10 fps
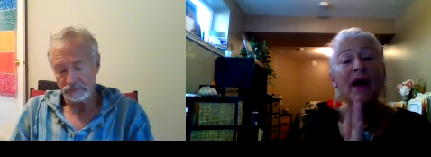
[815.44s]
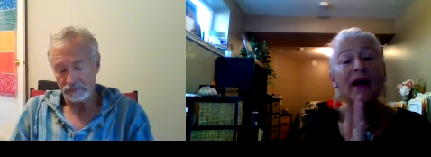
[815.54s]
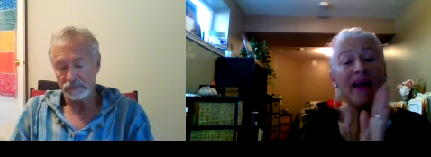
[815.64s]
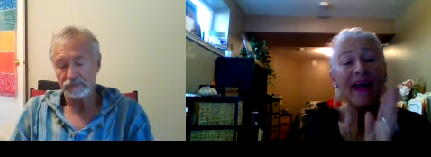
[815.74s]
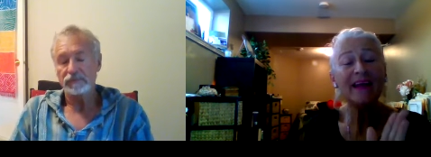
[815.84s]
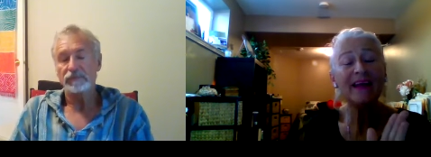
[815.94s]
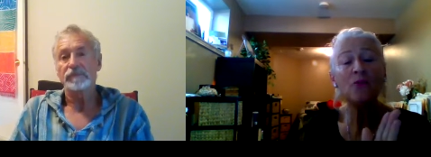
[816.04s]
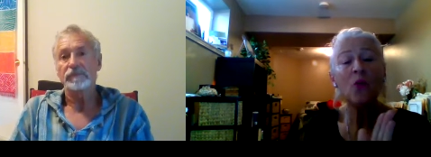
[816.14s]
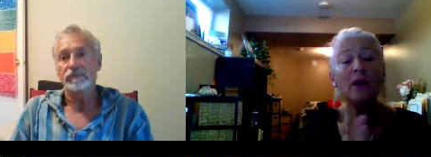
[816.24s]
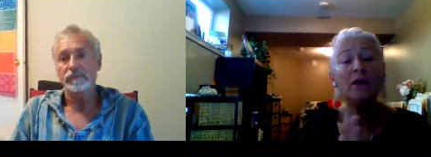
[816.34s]
Speaker 1: had
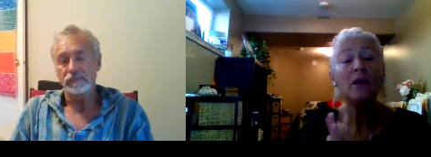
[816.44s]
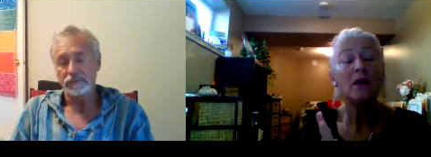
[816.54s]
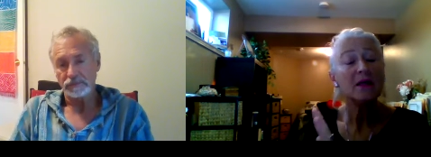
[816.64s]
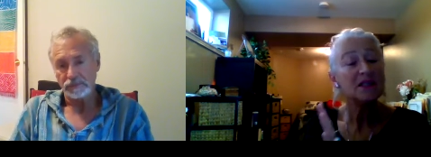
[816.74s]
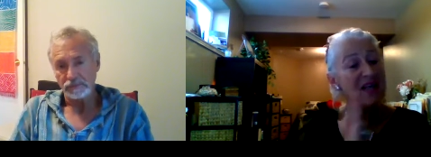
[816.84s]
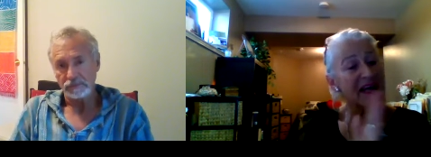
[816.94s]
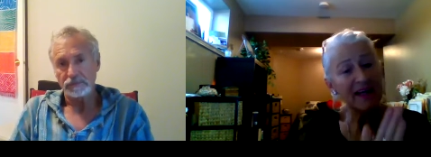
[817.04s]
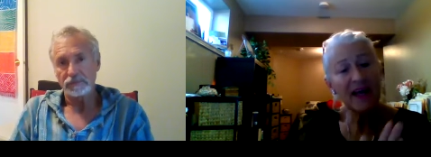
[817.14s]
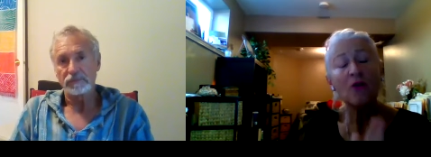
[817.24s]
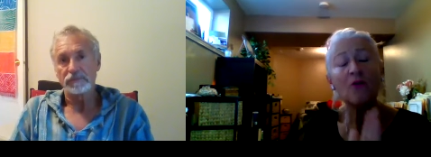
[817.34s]
anyone
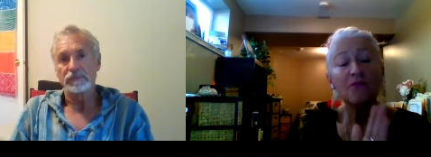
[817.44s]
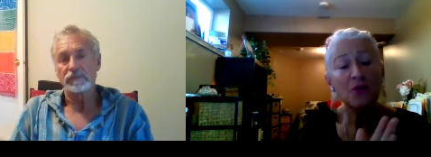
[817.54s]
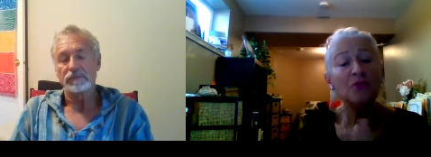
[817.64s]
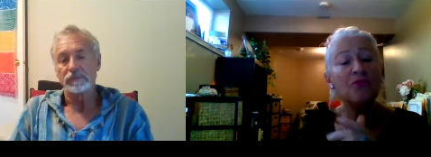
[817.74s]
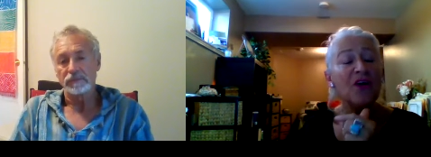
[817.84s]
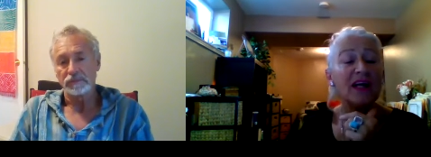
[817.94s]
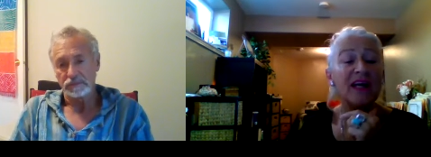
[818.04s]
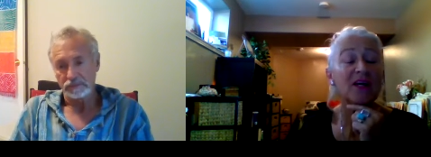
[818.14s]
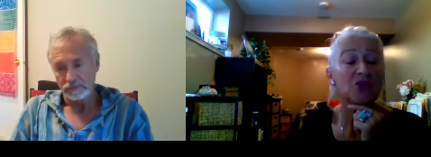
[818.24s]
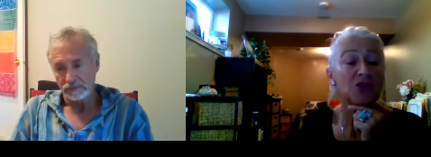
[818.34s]
take care of you
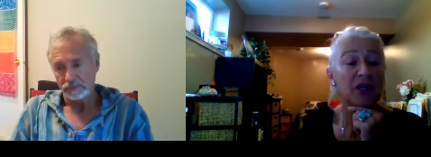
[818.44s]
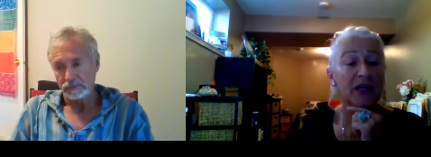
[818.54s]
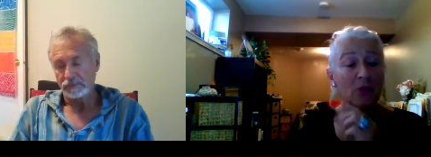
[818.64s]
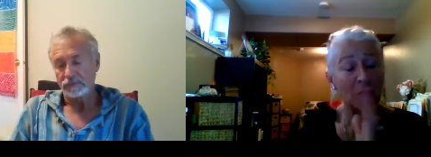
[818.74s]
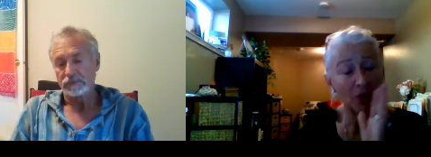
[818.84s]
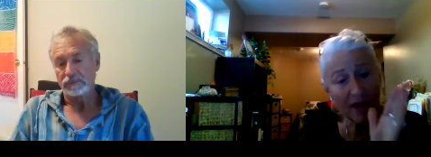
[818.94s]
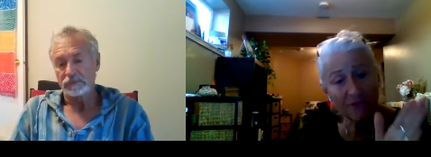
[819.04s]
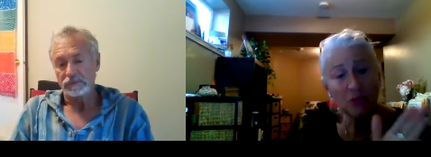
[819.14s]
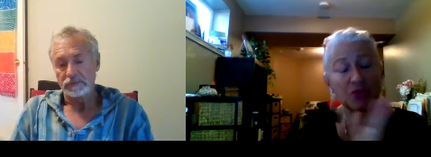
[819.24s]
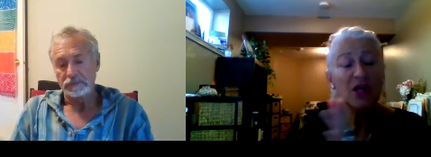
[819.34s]
financially, or
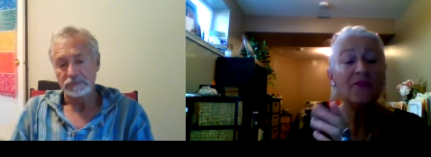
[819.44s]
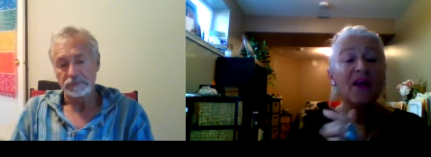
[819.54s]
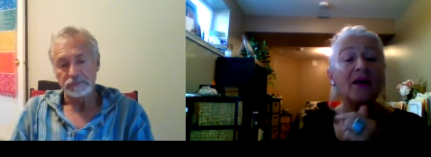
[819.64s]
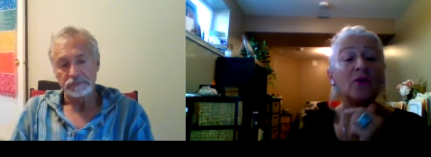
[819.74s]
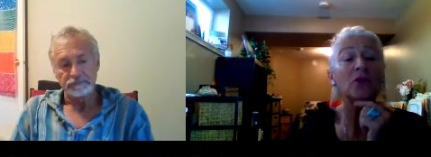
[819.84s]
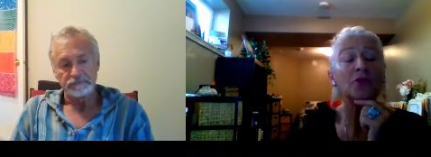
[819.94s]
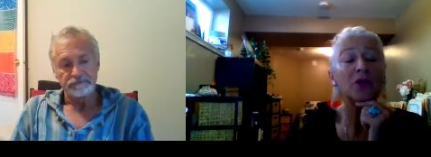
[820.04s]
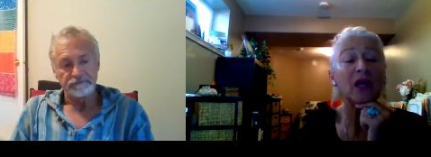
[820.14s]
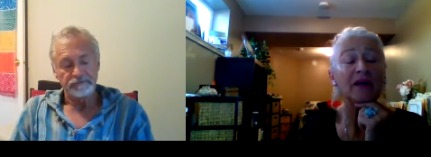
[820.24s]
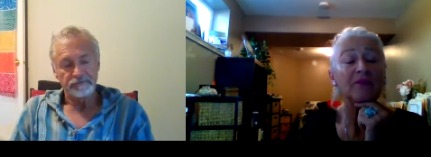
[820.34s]
have you done that all
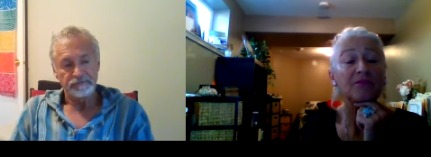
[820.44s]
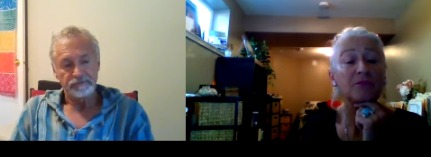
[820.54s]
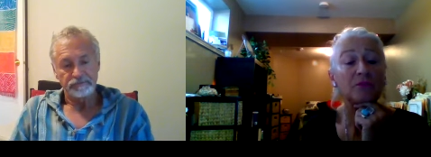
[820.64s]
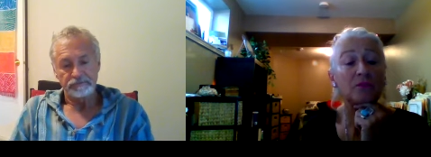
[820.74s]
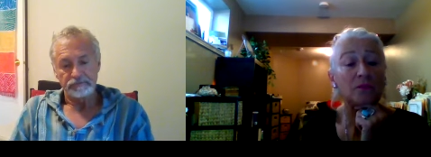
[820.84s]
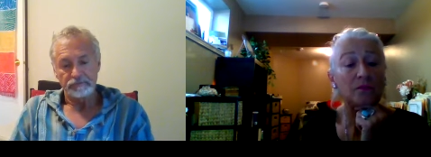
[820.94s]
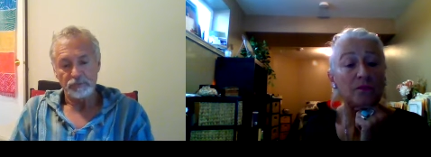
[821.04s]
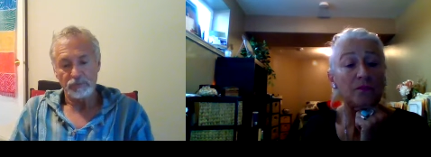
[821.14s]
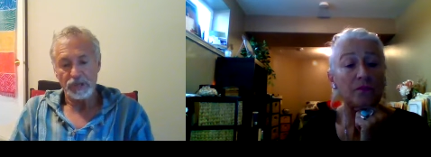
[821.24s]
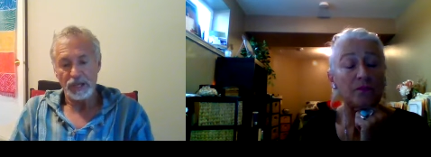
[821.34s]
your life?
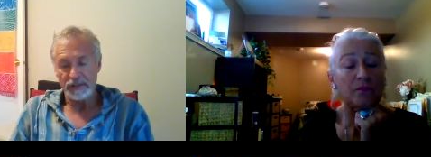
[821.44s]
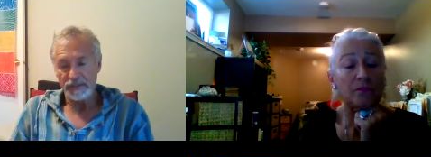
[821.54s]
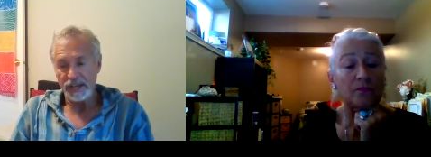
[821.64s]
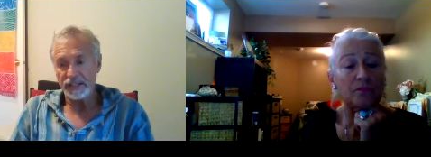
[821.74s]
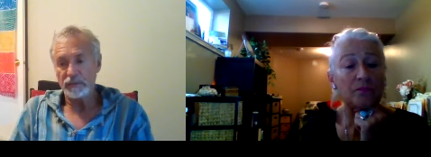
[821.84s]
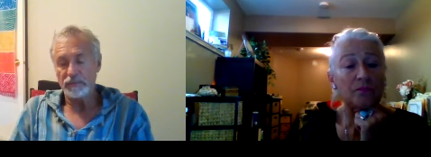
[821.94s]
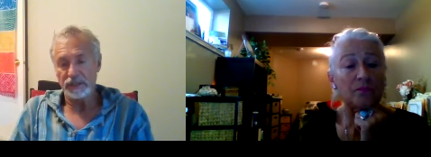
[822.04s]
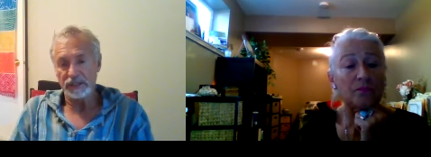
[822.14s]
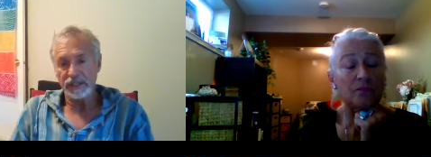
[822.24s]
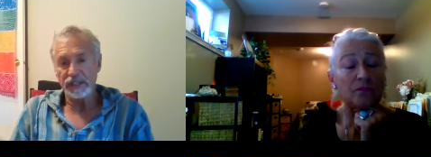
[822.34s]
Speaker 2: I've had the
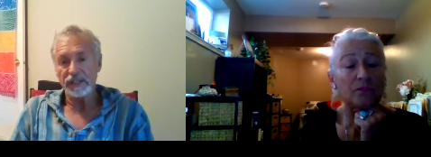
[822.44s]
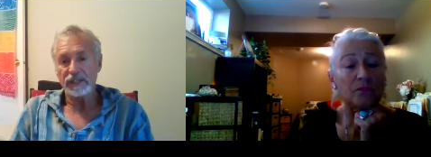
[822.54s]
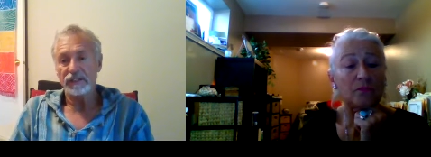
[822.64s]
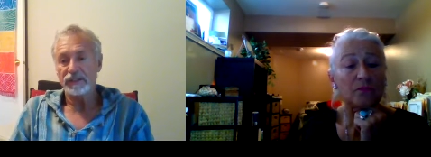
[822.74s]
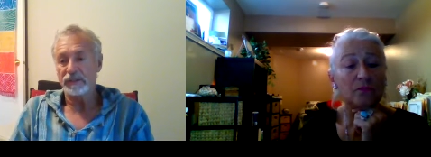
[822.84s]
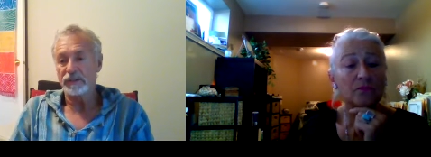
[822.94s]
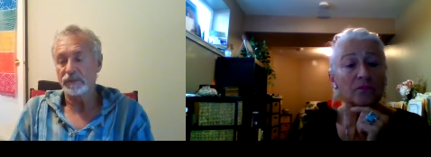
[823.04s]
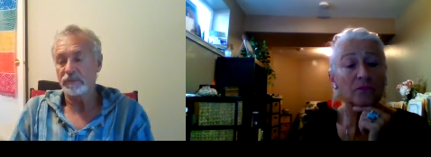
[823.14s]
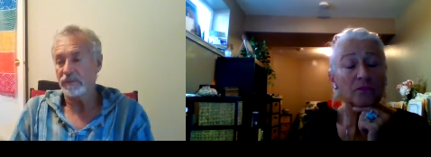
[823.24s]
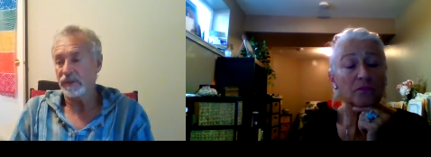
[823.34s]
ability
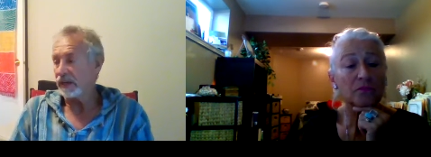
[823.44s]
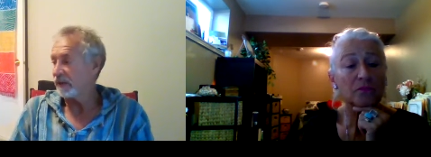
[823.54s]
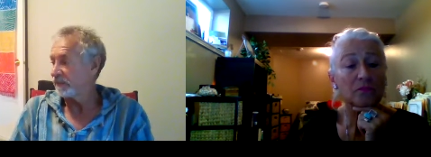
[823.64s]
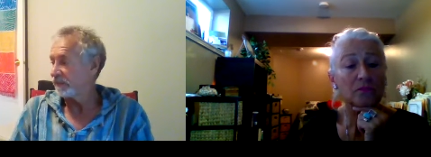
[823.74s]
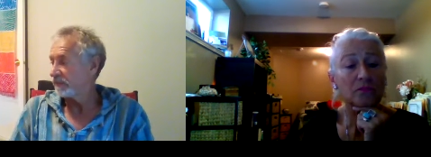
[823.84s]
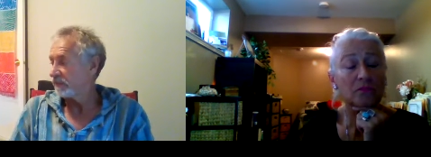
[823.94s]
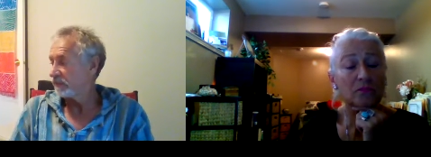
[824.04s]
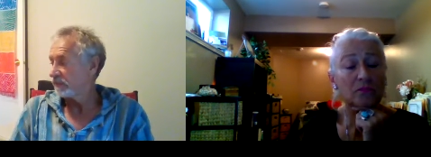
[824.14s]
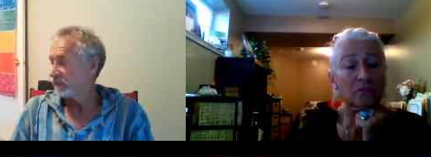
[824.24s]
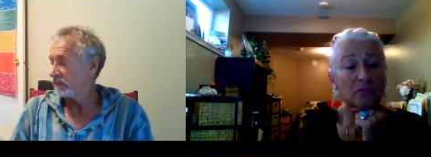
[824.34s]
to um,
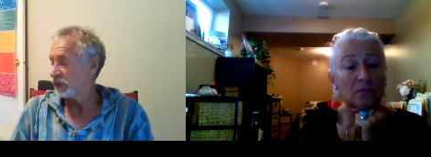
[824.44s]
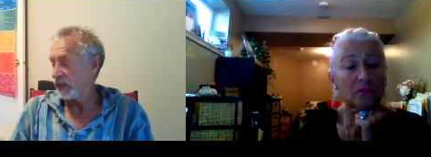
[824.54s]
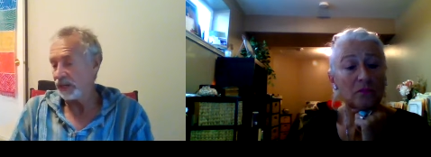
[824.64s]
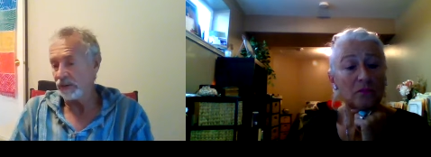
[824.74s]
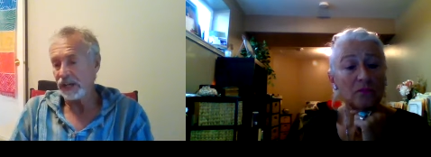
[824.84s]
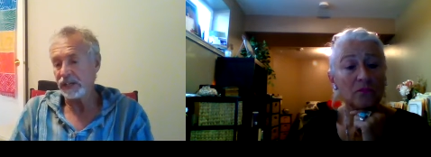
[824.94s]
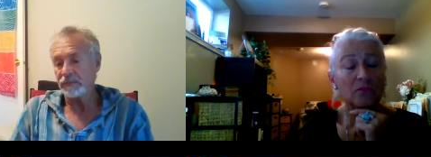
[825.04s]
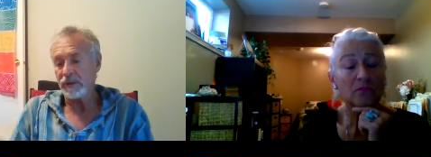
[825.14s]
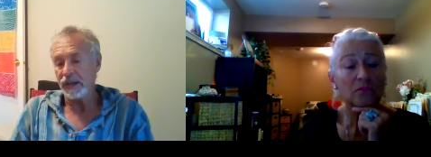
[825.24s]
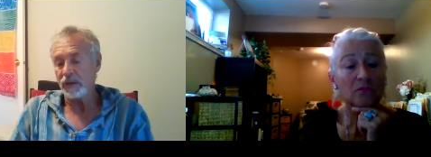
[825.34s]

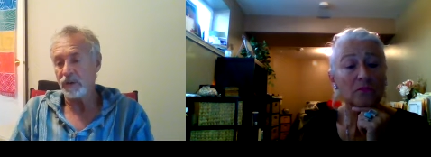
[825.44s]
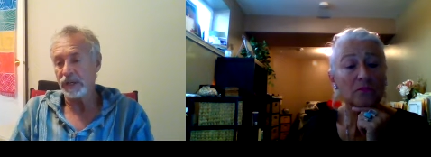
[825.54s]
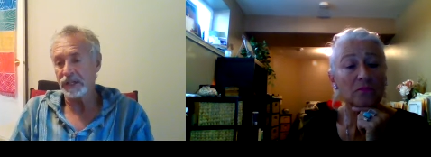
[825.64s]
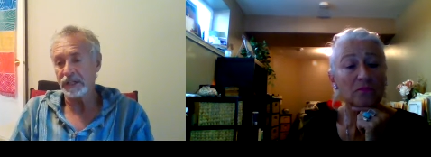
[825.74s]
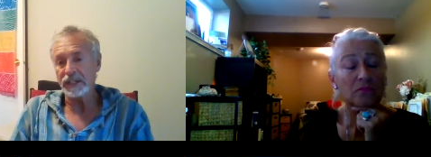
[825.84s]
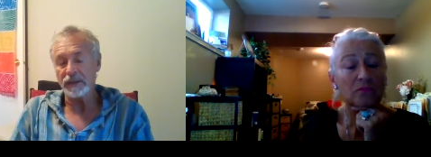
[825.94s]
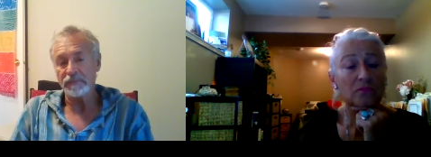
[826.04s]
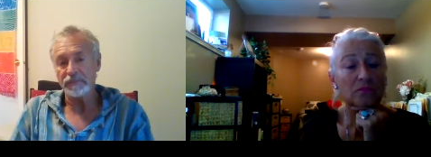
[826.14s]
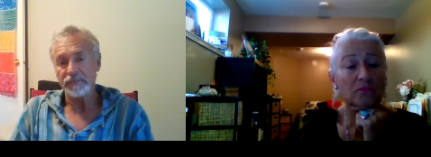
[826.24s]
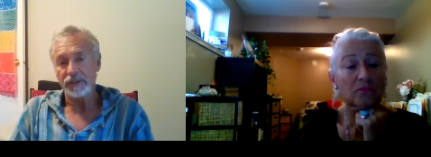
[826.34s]
generate my own
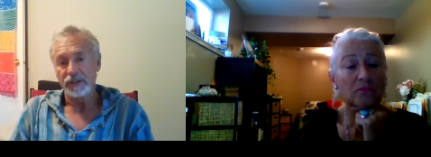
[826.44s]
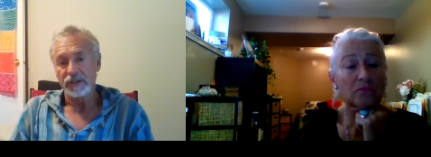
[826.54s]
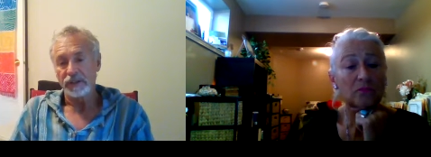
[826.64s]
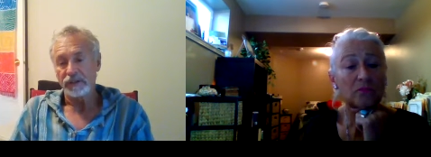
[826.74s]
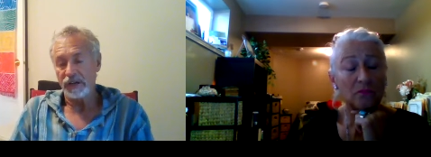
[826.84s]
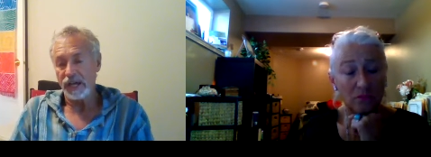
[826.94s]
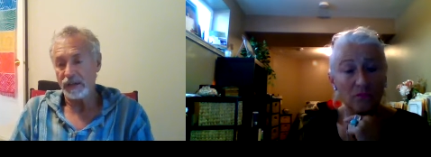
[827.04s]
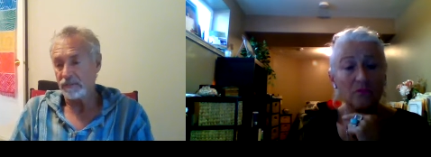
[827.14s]
income, create